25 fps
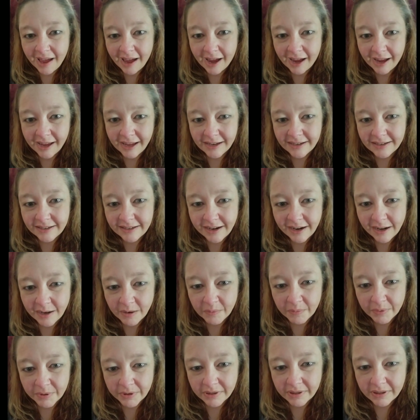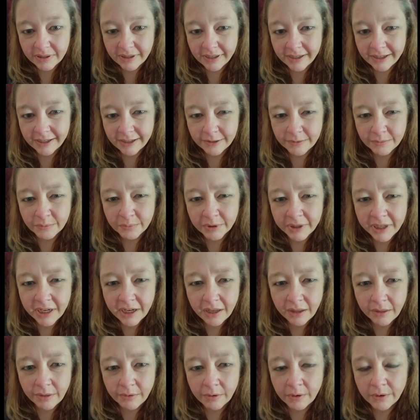I ended up
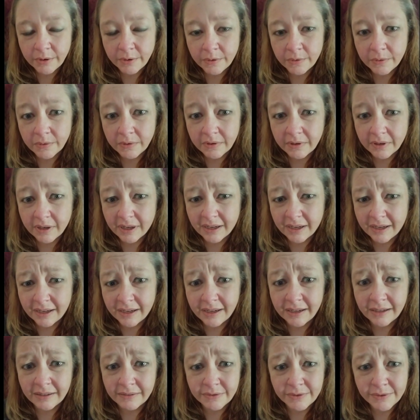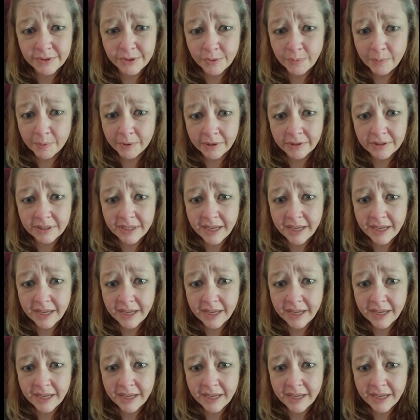bleeding through a super